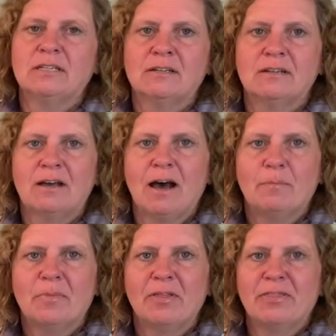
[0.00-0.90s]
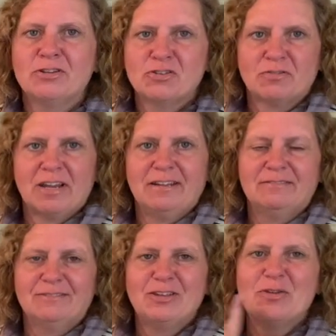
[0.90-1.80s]
it up the tree.
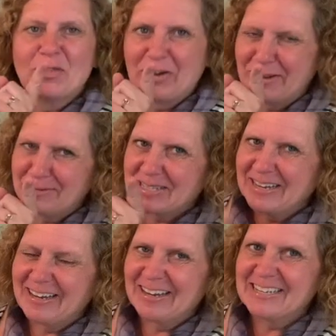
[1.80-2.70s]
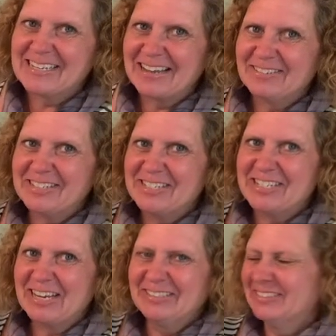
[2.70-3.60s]
You thought he was gonna cut it down, didn't you?